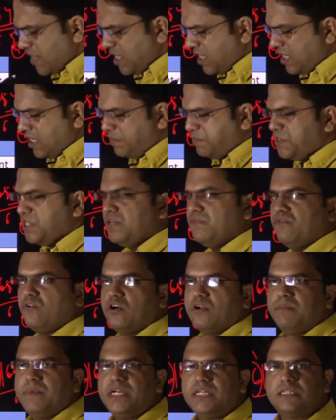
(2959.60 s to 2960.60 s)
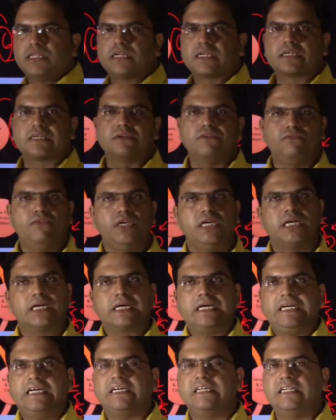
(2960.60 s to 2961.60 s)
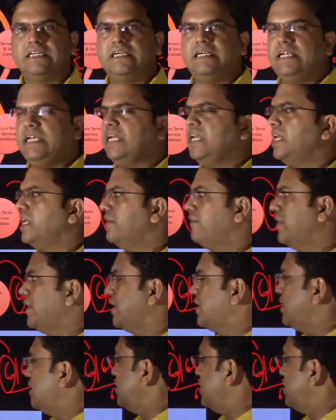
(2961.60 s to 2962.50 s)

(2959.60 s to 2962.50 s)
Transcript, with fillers: corrupt environment that we are currently living